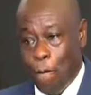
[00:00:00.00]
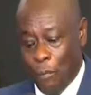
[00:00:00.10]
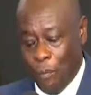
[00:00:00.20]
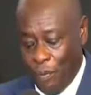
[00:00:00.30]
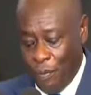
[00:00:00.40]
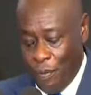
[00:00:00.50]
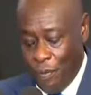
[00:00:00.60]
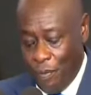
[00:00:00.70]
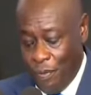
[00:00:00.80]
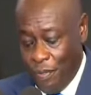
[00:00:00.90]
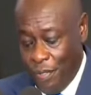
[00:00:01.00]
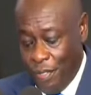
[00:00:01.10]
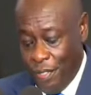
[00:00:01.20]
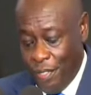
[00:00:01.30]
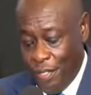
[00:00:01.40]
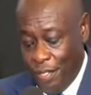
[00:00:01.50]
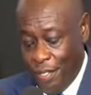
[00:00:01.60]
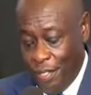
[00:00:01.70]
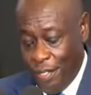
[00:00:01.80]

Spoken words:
(silence)